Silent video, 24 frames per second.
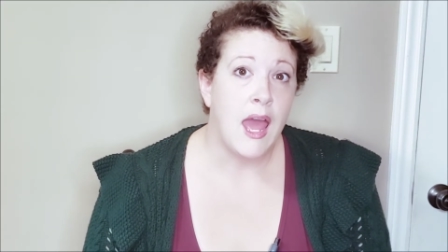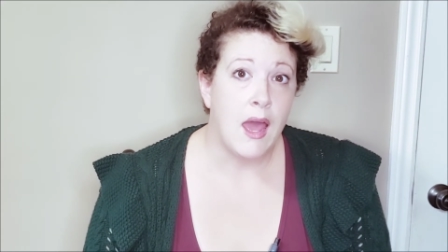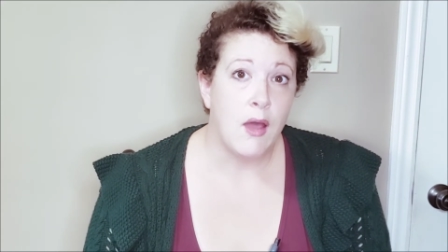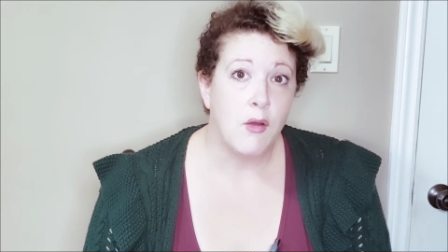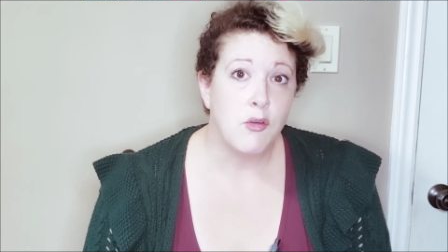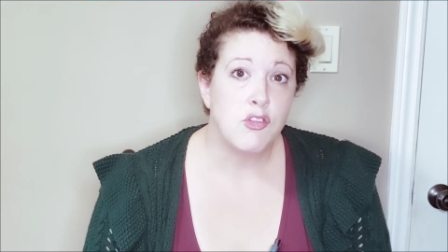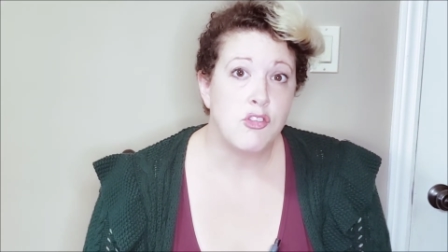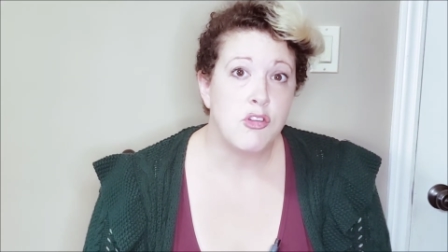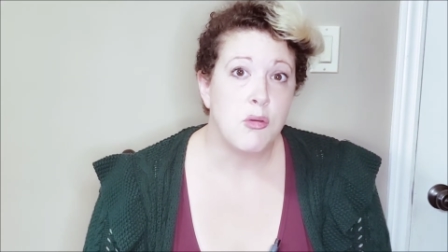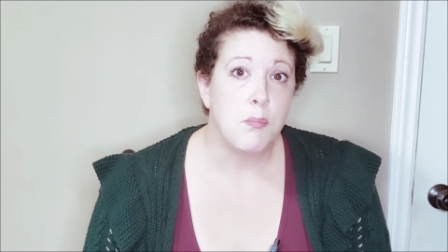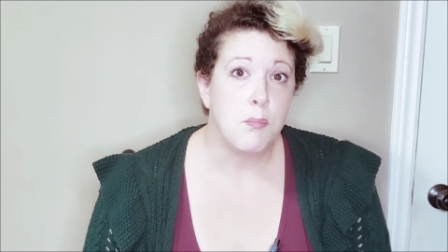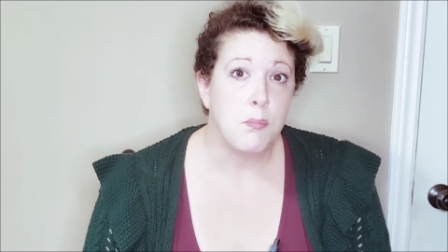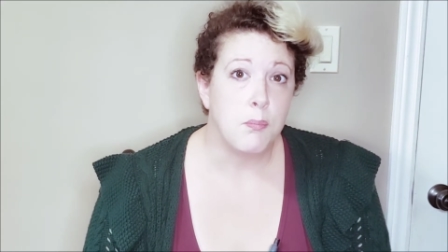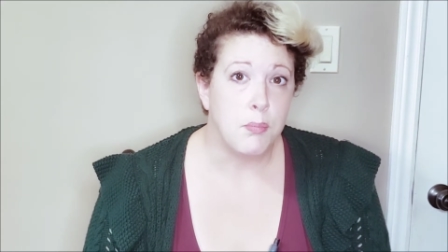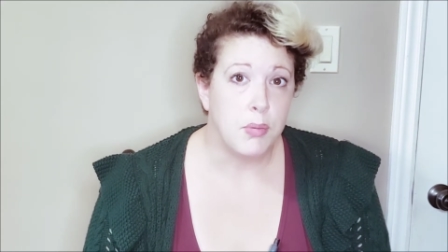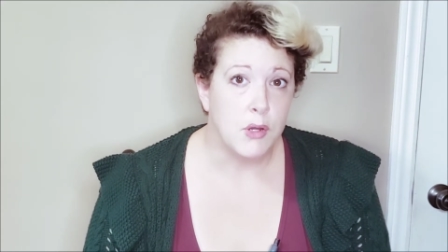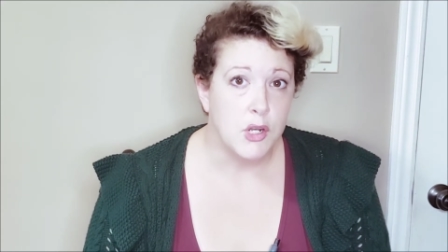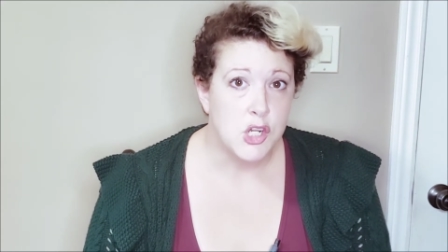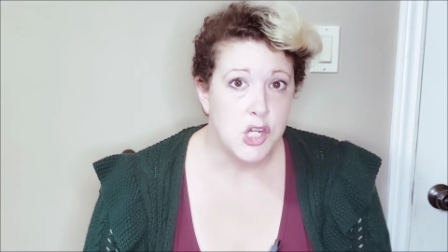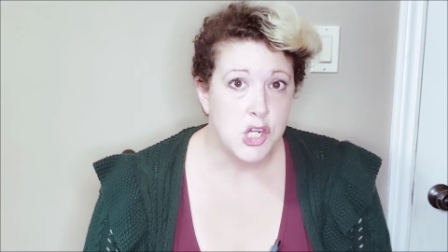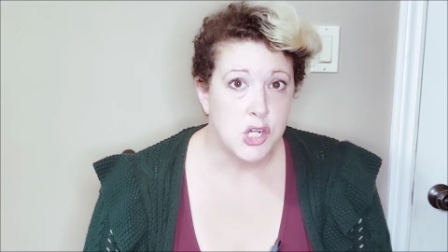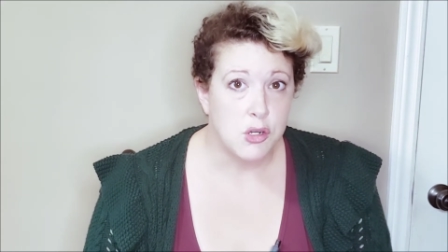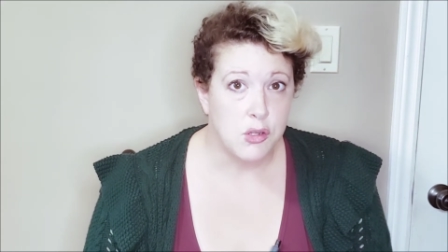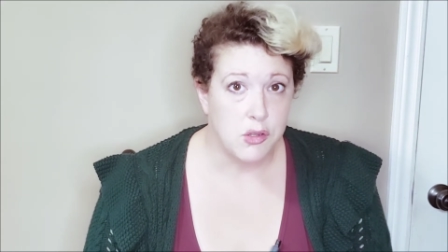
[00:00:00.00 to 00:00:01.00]
how to
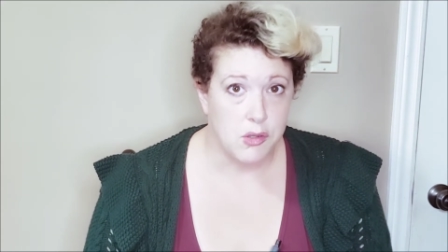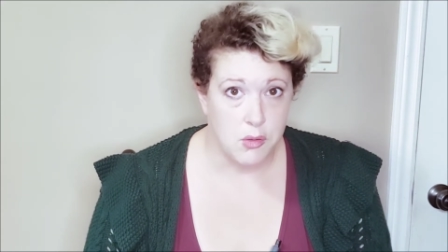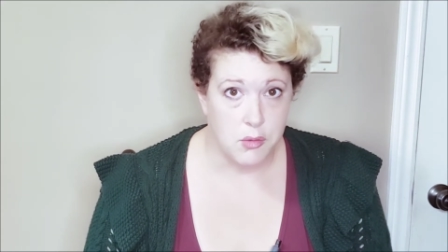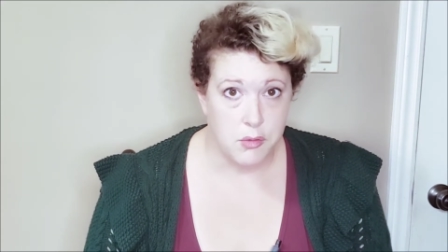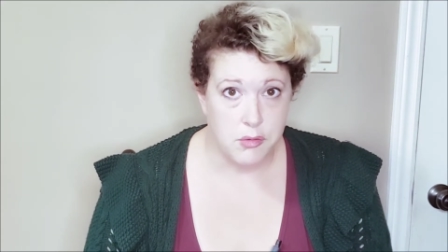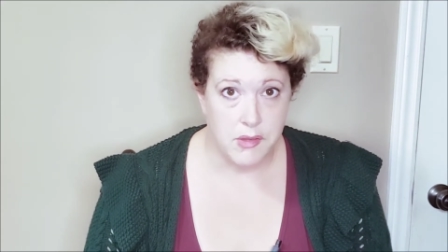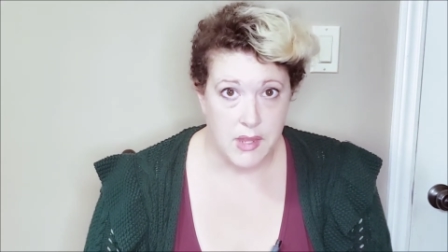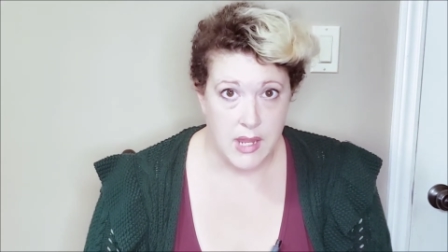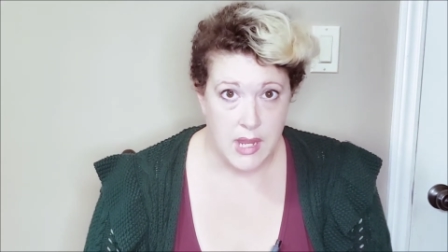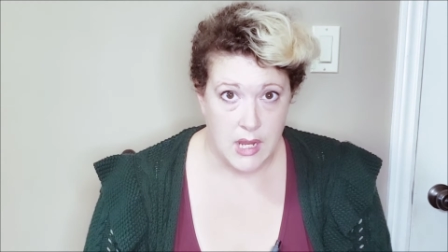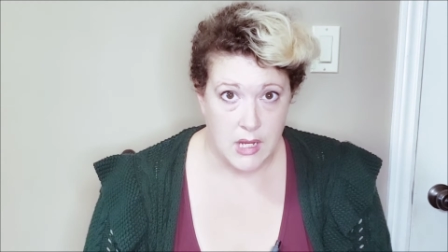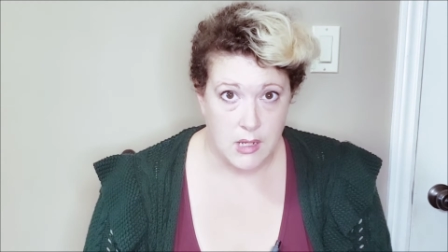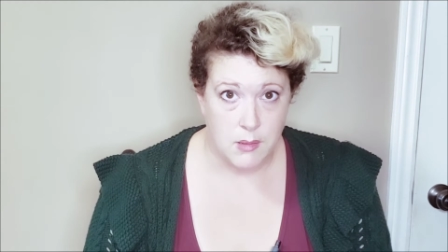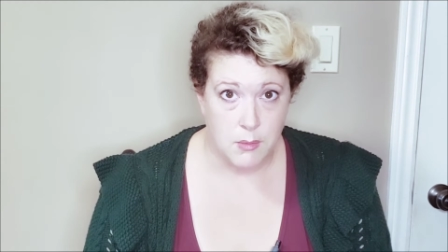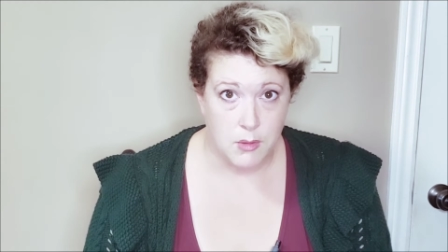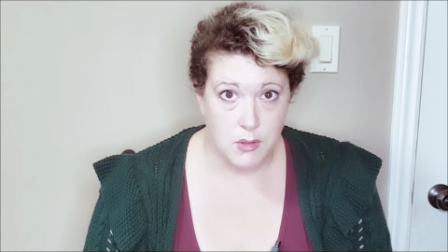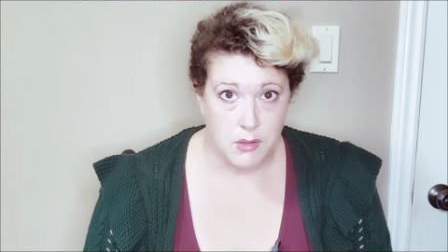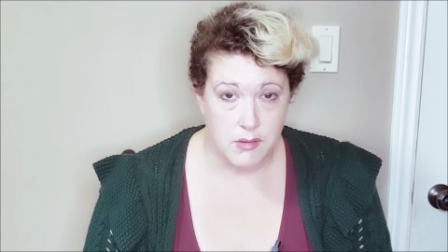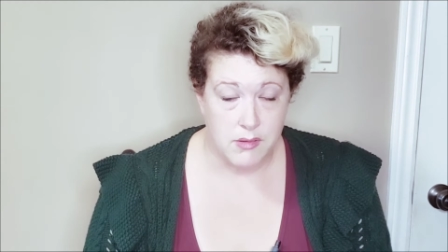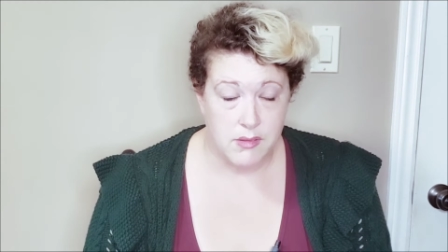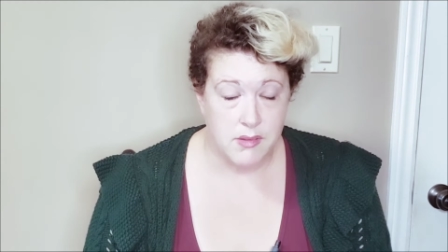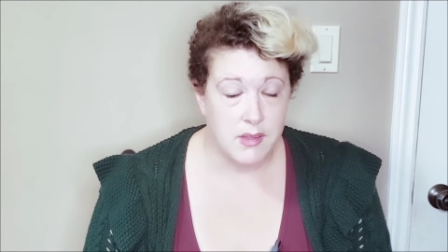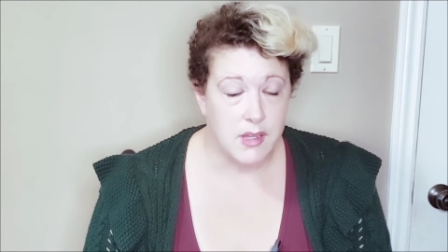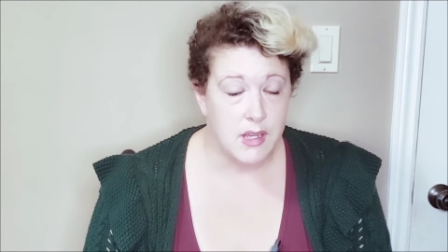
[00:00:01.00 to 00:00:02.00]
butcher those
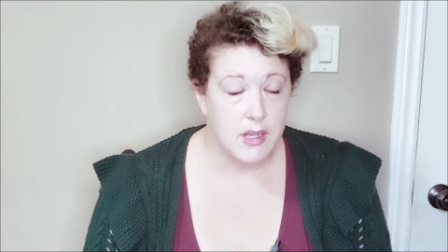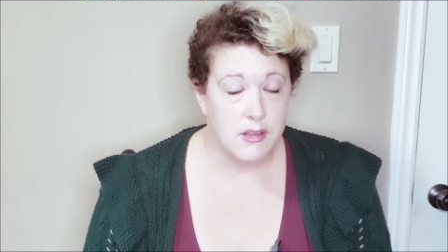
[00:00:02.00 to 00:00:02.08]
animals.